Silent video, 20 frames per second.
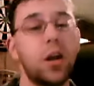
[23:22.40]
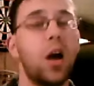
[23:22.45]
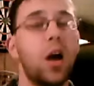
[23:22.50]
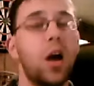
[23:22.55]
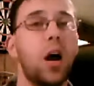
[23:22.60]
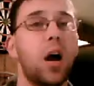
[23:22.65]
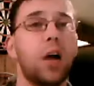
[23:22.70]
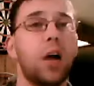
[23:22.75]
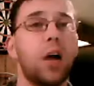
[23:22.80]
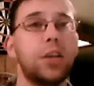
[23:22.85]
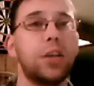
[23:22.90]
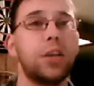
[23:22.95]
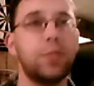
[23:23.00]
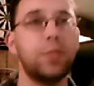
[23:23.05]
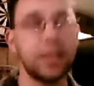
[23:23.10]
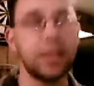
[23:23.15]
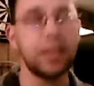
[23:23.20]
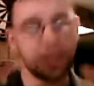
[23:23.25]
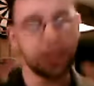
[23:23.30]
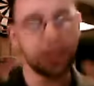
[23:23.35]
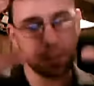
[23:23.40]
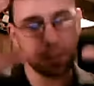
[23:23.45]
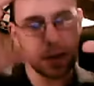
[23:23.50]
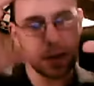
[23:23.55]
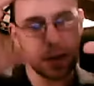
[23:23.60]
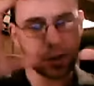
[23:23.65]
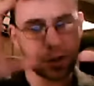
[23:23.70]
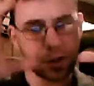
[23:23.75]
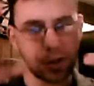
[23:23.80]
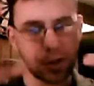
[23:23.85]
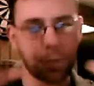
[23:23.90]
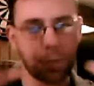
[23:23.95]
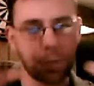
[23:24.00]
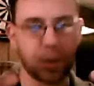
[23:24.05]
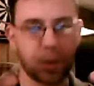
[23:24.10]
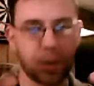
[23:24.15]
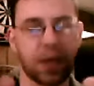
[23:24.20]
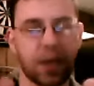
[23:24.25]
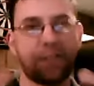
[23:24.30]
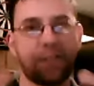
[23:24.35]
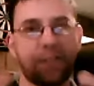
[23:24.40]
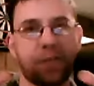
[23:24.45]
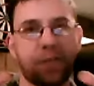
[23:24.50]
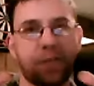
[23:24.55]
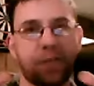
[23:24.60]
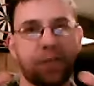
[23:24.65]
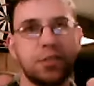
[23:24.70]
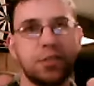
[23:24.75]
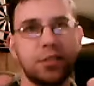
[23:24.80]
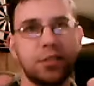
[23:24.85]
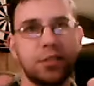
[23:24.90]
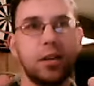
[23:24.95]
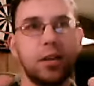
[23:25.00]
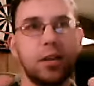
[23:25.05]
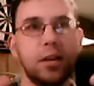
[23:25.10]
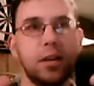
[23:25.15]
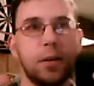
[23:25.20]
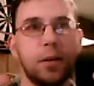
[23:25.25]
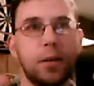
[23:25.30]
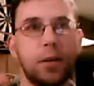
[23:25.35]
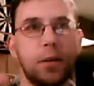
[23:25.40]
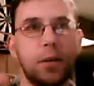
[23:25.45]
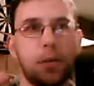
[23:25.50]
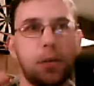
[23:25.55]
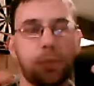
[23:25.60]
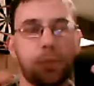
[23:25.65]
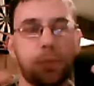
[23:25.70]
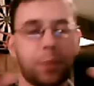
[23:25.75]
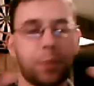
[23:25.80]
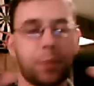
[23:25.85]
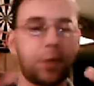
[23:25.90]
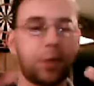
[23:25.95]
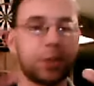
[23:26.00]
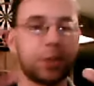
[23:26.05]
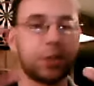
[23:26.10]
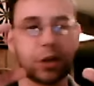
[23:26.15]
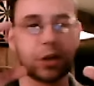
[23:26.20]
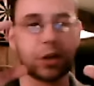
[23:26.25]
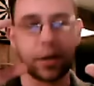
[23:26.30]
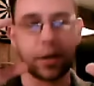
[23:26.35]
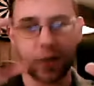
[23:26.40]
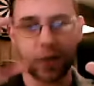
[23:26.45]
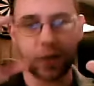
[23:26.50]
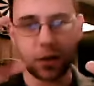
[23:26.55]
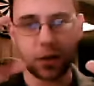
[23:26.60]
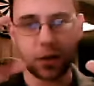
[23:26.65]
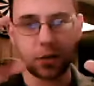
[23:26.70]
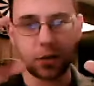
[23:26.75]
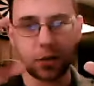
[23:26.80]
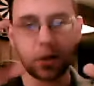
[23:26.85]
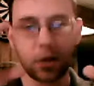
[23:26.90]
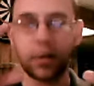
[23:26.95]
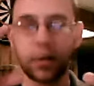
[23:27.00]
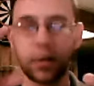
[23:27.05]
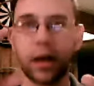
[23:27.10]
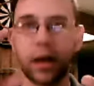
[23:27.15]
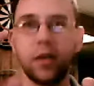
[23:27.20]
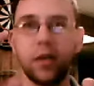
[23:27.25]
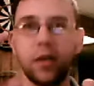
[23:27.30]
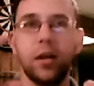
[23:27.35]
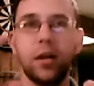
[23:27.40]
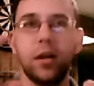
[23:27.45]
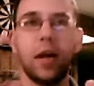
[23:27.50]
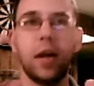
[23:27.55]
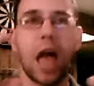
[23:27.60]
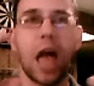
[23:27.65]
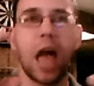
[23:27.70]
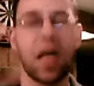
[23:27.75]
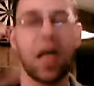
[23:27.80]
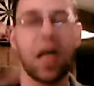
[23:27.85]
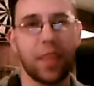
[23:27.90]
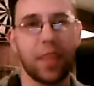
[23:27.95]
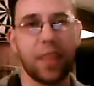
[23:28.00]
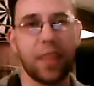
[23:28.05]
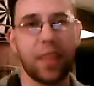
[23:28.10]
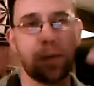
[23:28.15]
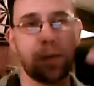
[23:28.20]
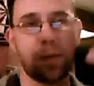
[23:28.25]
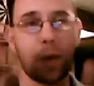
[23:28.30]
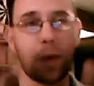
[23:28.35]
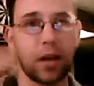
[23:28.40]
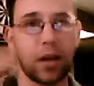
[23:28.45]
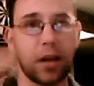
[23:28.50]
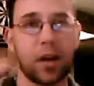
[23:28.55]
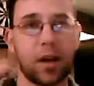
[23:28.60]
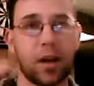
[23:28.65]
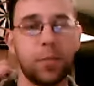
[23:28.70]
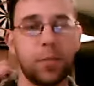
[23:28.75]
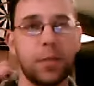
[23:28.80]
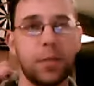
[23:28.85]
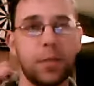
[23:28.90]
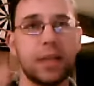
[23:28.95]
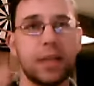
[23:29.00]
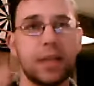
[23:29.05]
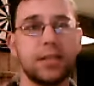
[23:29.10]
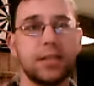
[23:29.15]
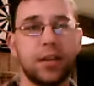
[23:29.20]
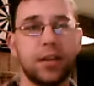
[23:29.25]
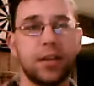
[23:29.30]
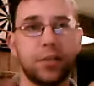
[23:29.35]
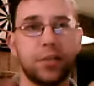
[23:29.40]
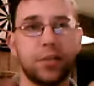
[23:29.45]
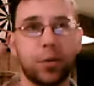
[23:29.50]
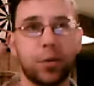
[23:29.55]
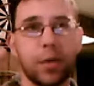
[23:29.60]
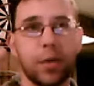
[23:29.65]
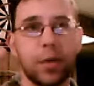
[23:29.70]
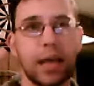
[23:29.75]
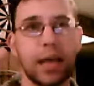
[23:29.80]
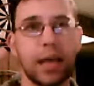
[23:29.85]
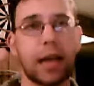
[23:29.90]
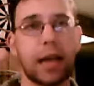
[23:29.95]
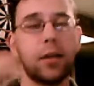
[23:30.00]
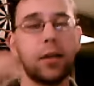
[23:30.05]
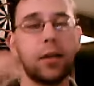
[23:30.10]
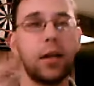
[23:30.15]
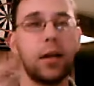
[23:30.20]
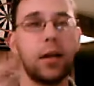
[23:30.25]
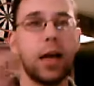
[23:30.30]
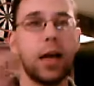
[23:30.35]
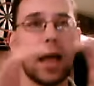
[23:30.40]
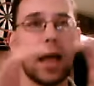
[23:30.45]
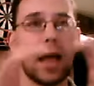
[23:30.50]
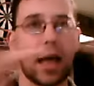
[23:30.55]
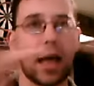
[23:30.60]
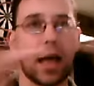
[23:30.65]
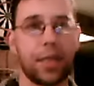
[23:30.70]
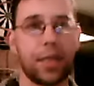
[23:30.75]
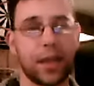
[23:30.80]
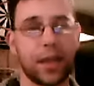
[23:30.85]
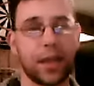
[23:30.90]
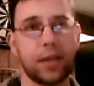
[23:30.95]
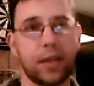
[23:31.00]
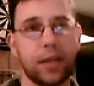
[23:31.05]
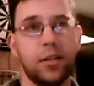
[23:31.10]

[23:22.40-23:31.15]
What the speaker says: you need to make sure you put that first blood pressure on there, okay? And then wait a couple minutes, do it again, and then